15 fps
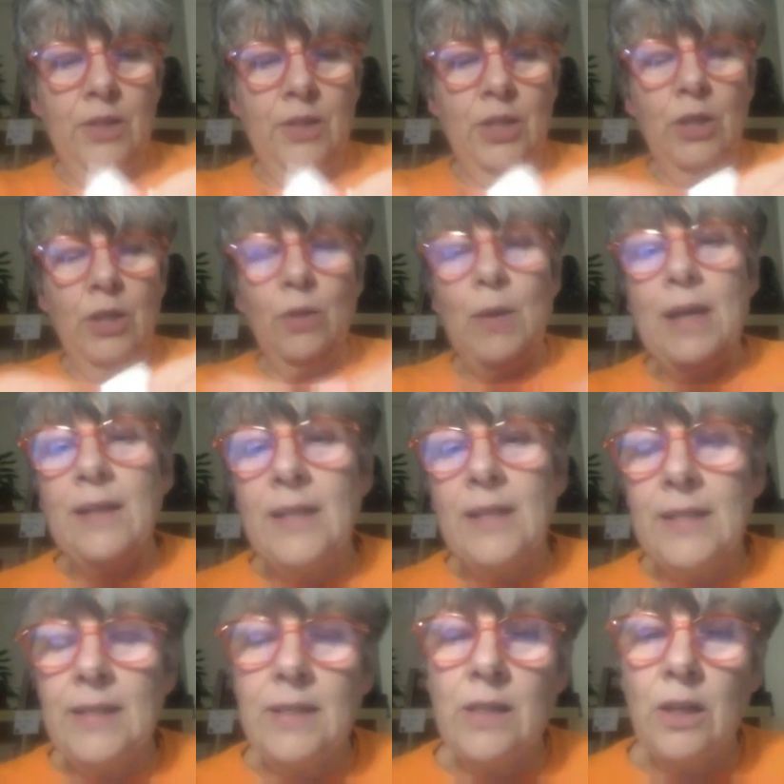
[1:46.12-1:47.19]
to, and this
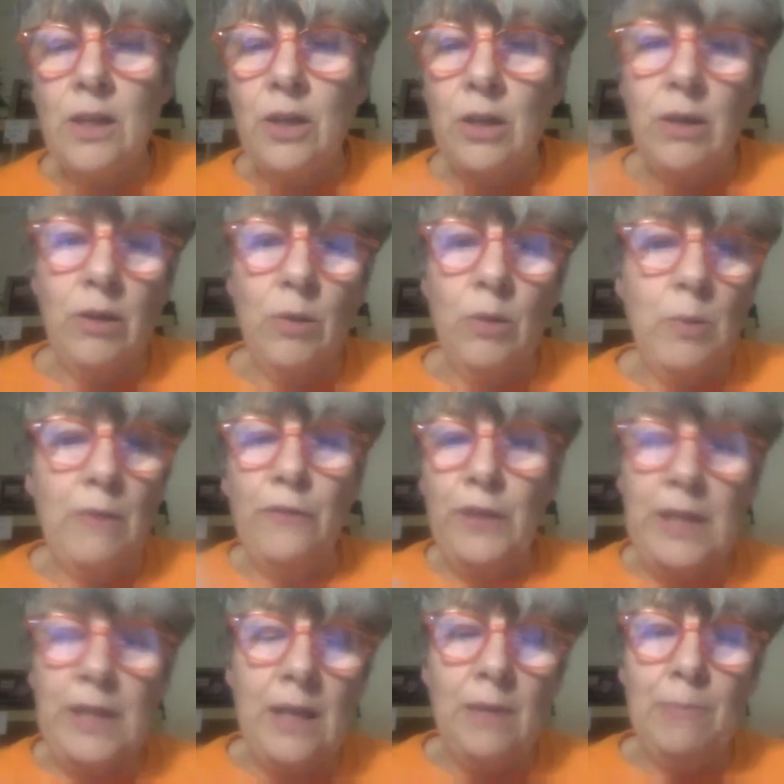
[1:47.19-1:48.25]
is a good one for
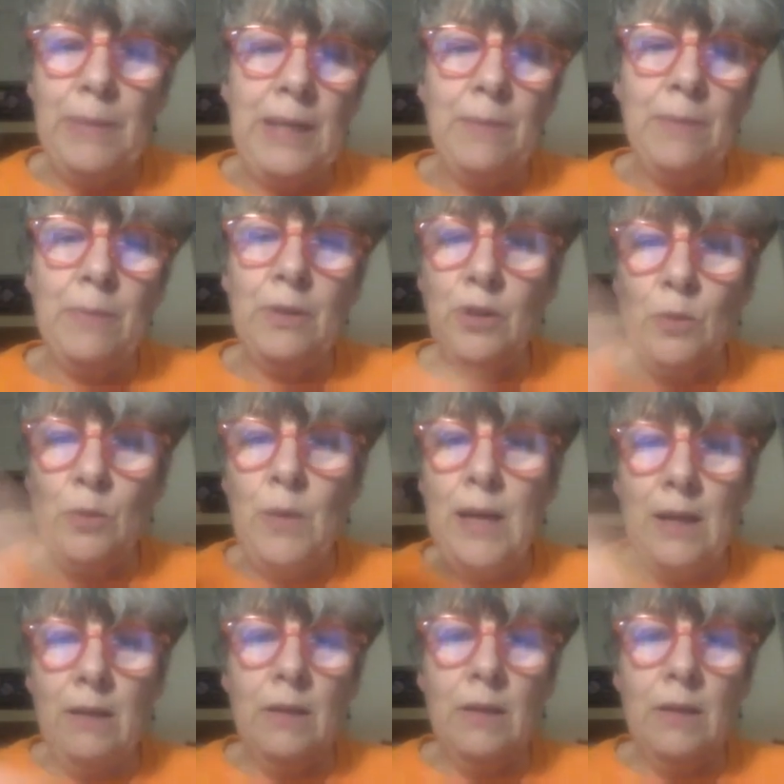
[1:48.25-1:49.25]
young people as well,